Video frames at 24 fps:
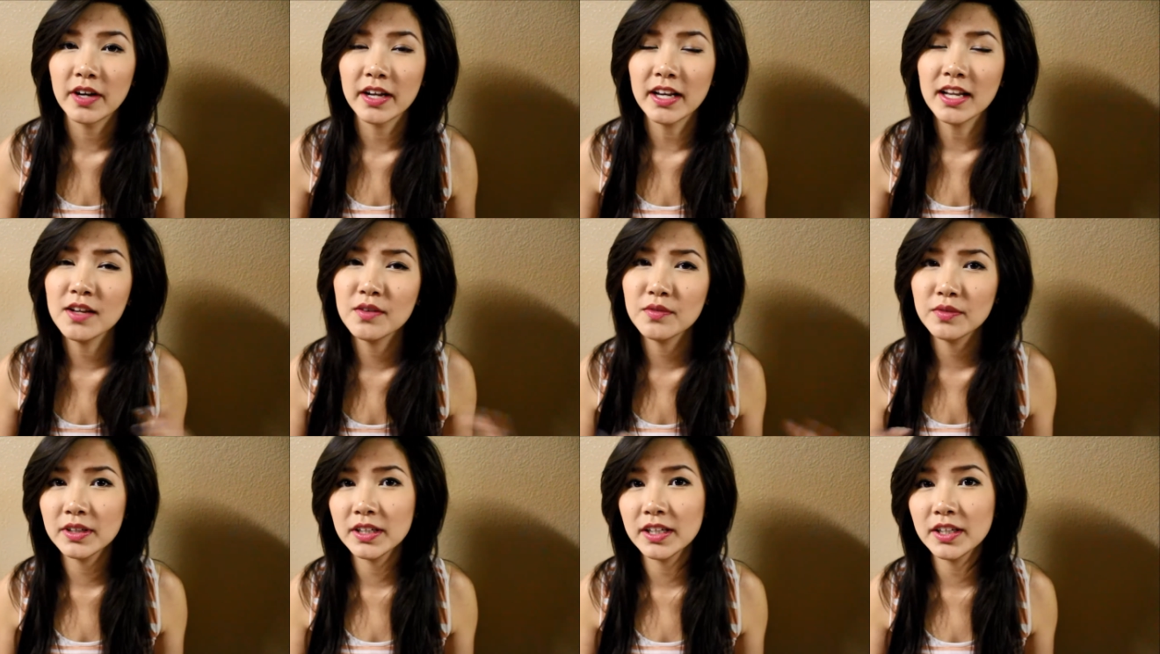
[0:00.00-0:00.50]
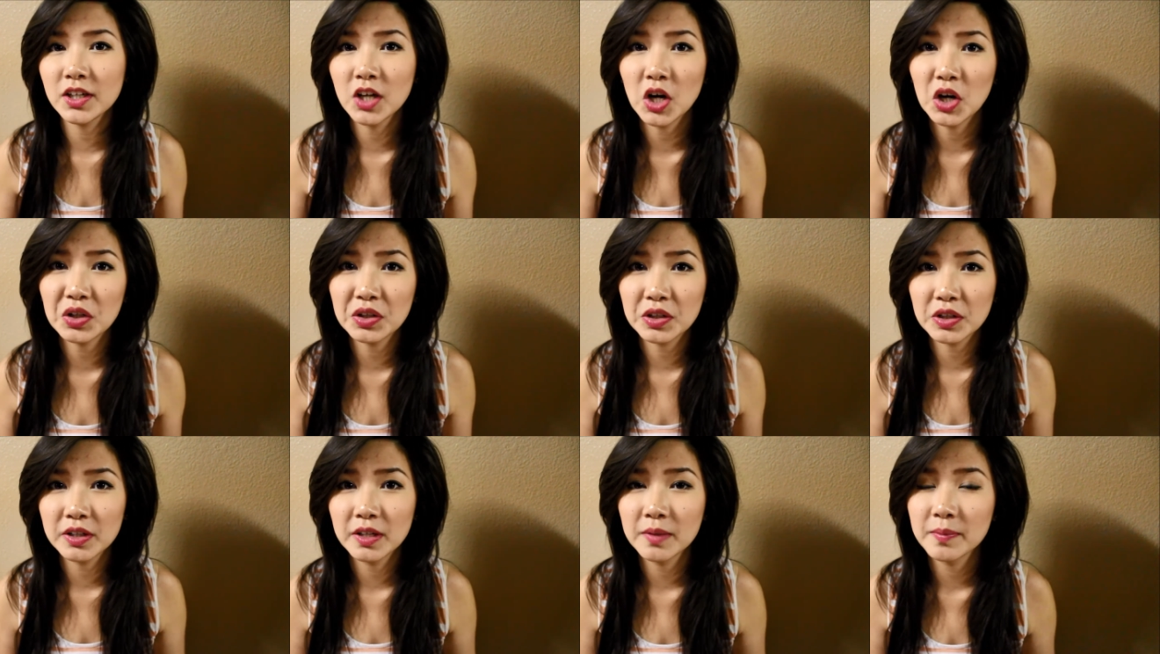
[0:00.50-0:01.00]
I didn't really
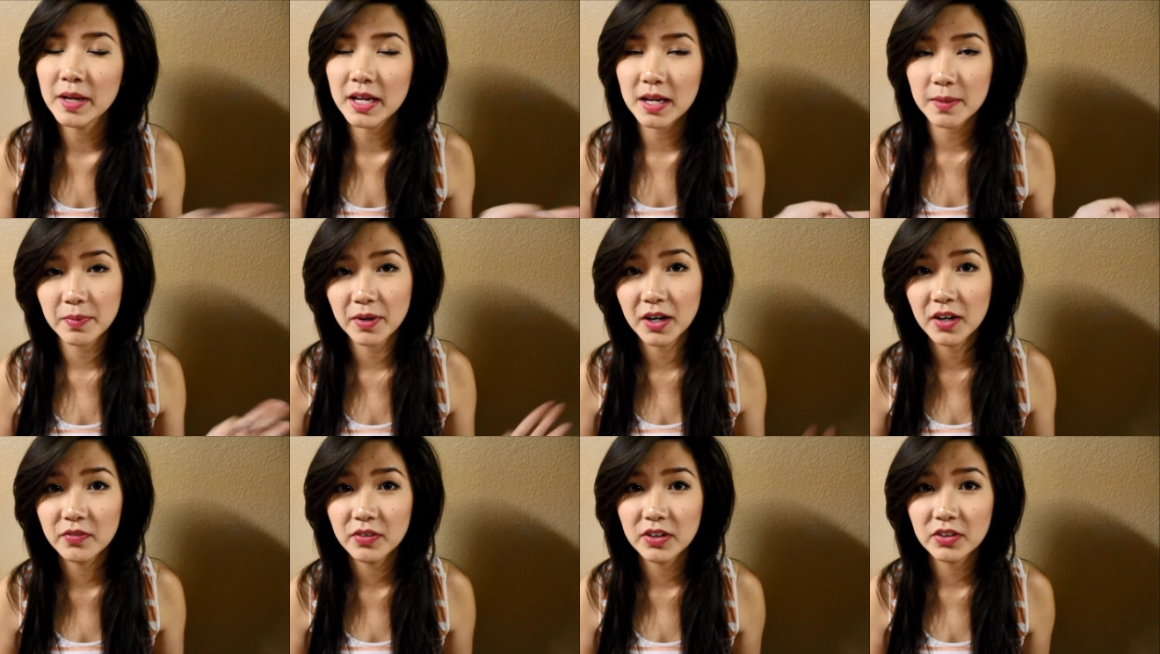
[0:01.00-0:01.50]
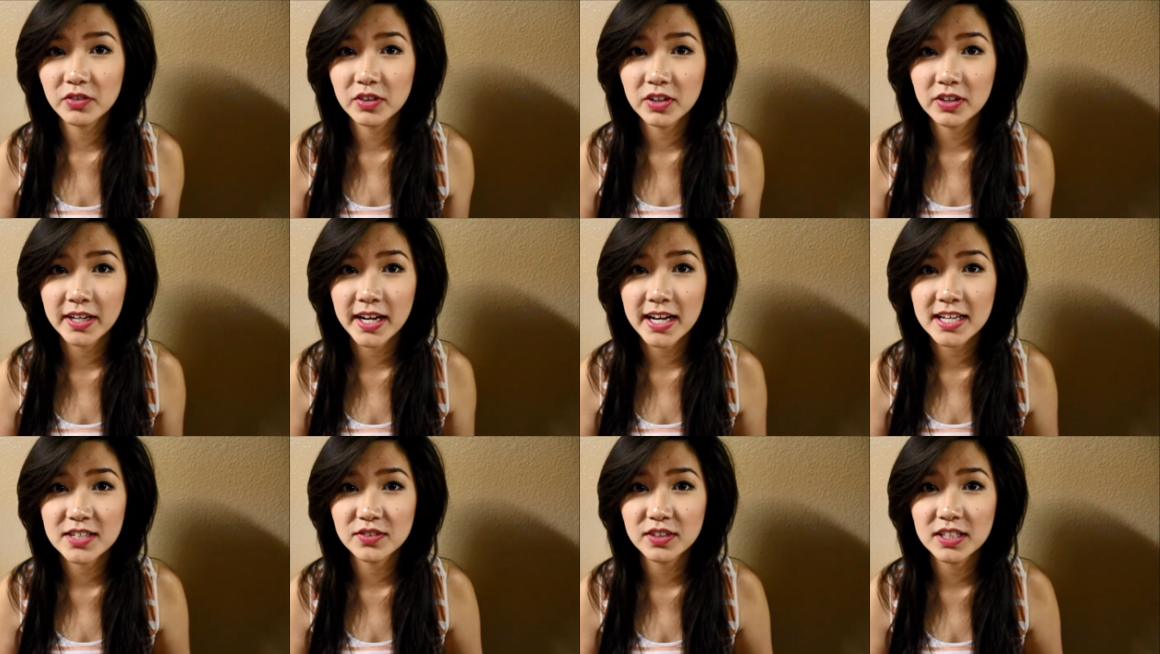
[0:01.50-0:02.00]
go through and make it perfect for
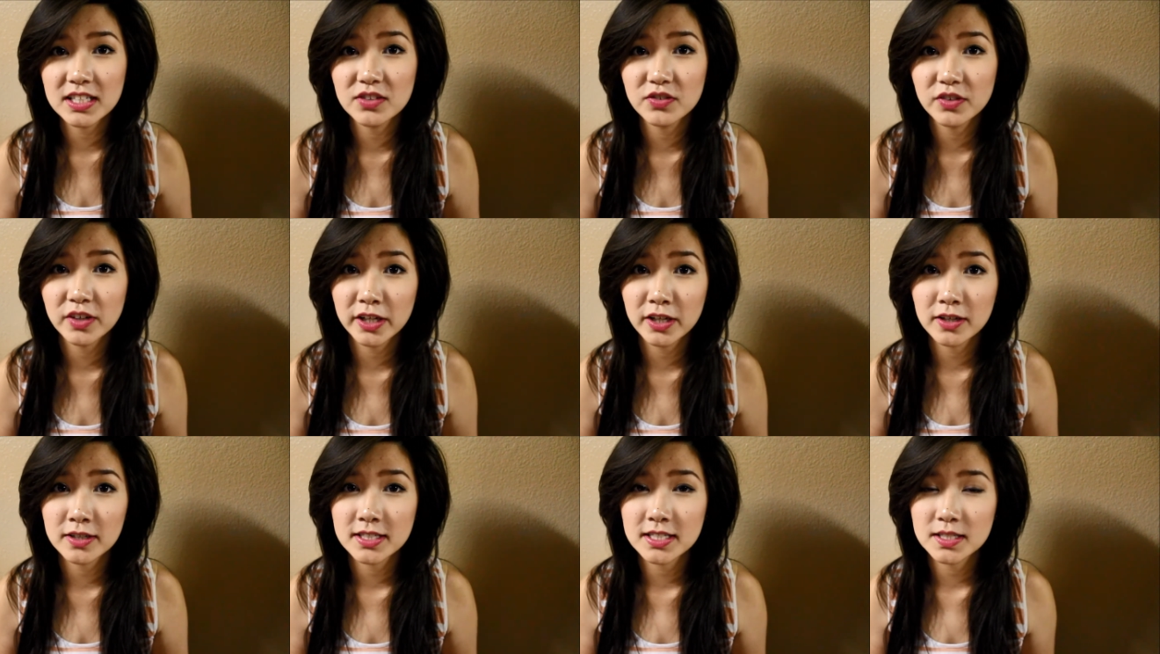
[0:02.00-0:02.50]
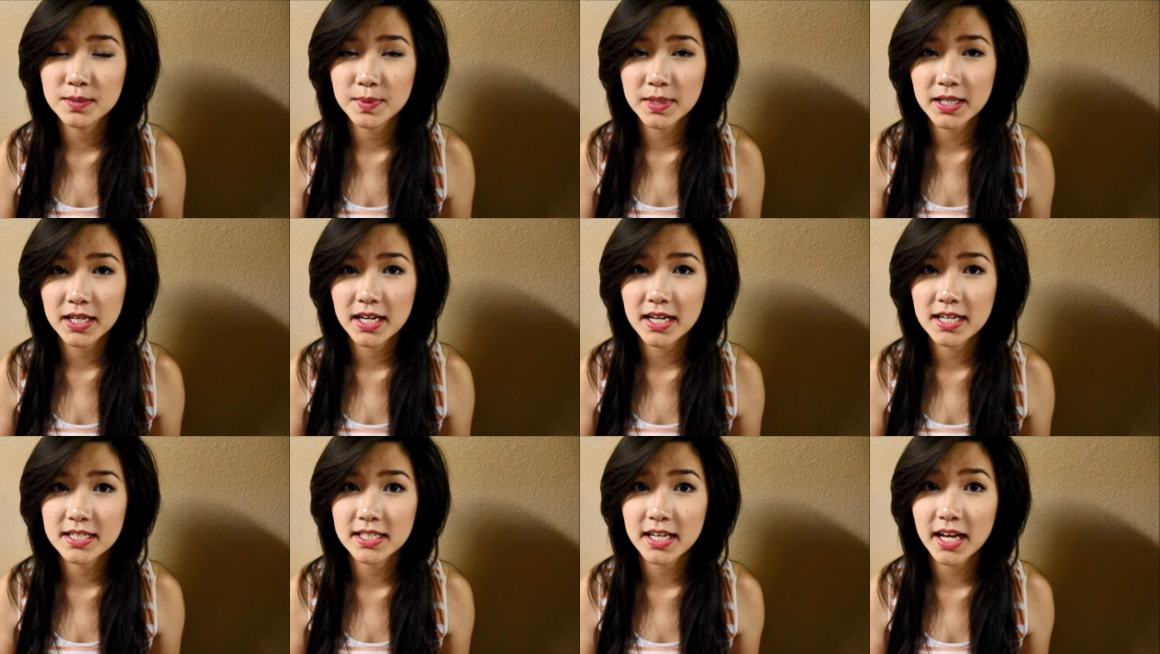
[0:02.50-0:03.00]
you guys for this video, just
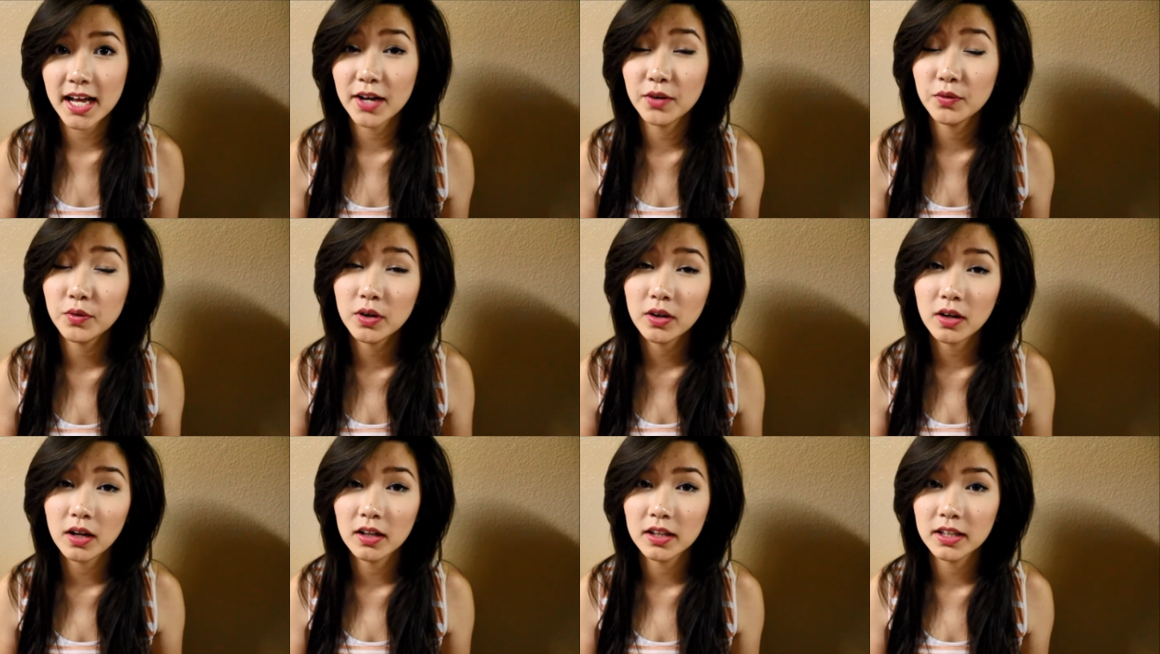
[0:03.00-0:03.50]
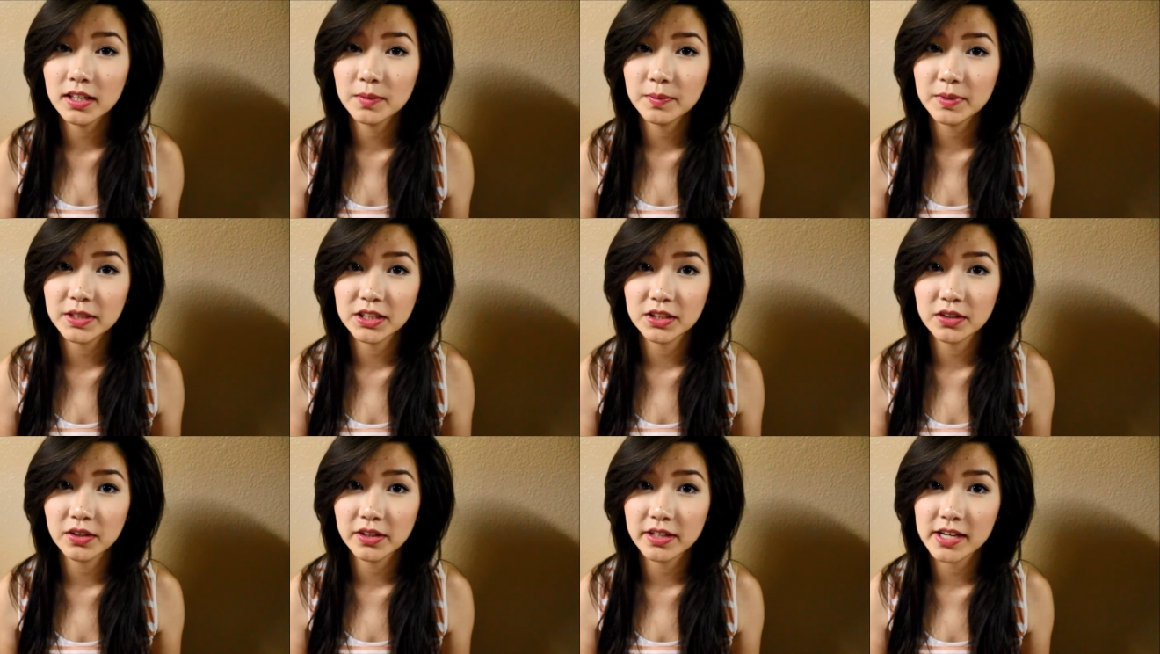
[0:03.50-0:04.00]
because I will only
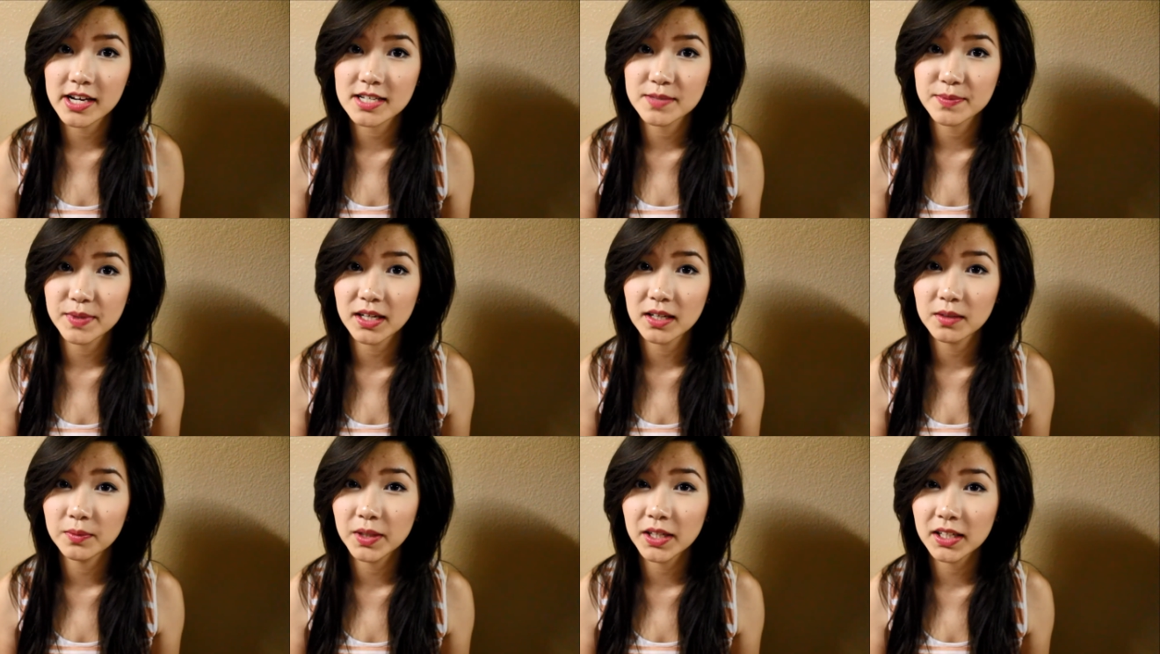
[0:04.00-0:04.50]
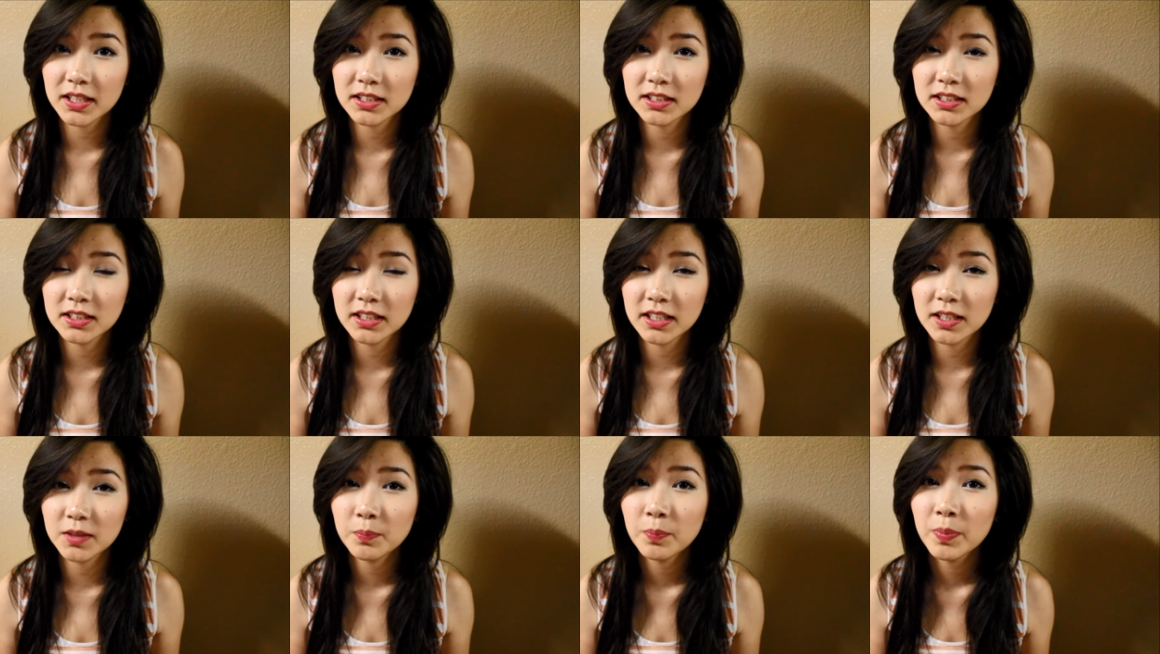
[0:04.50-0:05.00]
be showing you guys my
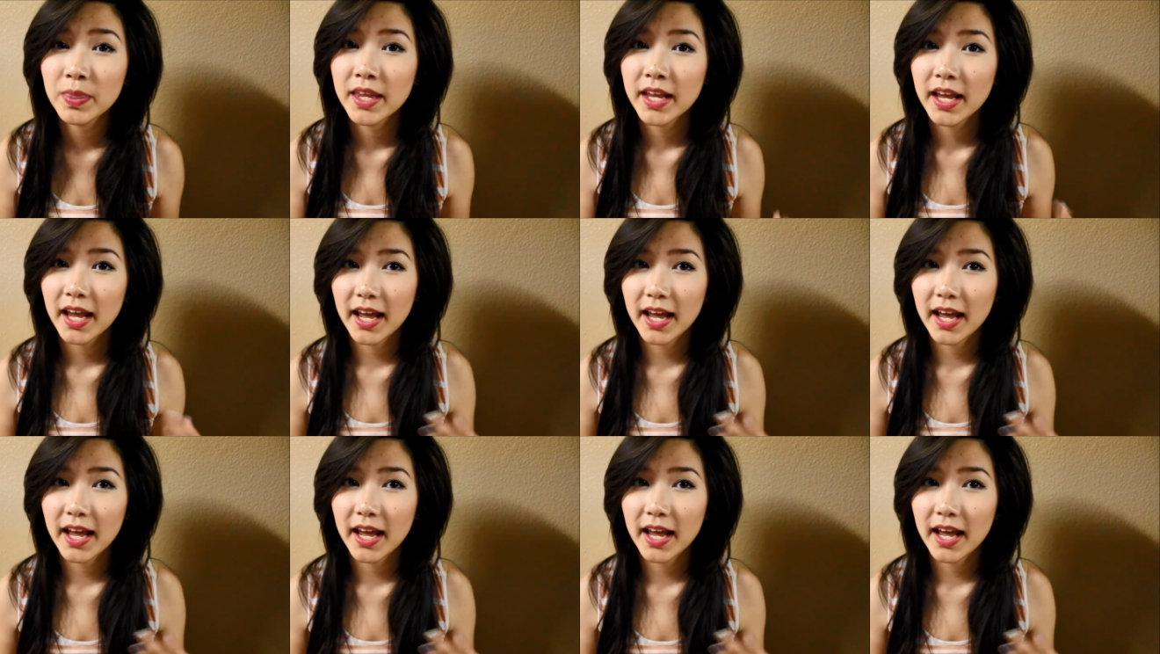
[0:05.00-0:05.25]
collection,